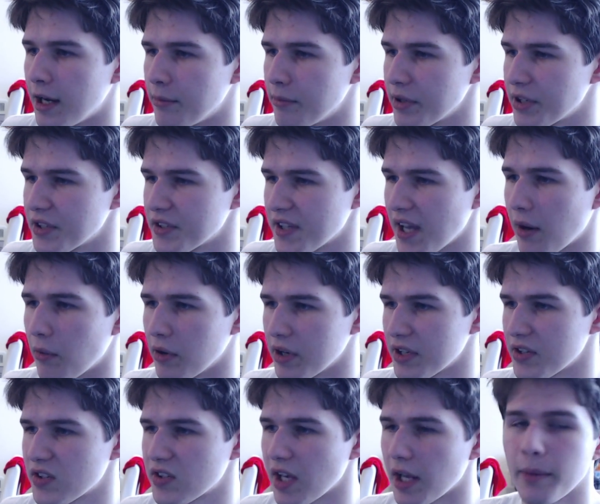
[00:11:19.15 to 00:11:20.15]
Because that one
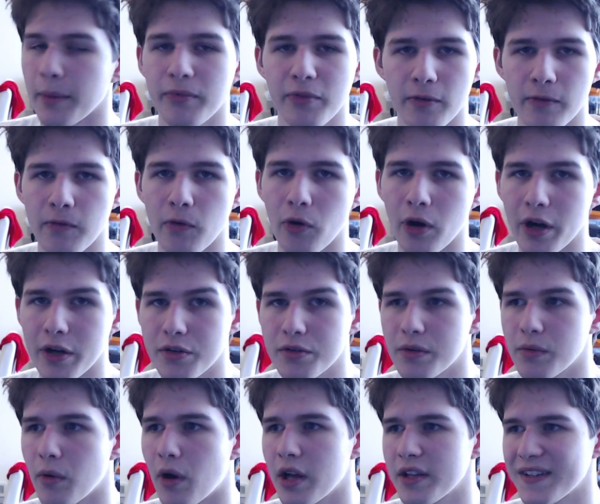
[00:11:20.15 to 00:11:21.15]
is set up for
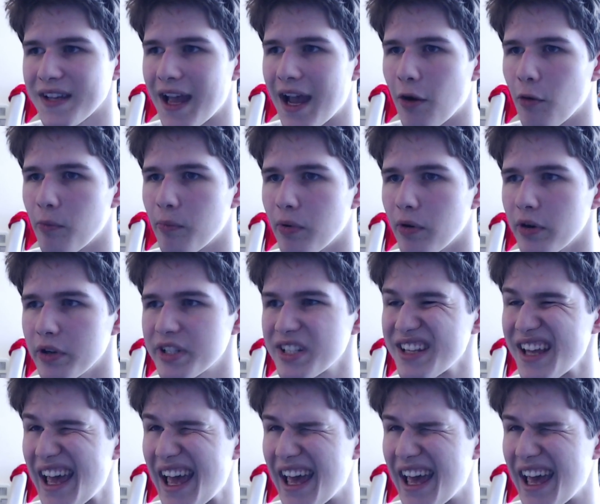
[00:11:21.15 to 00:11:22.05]
400 watts output,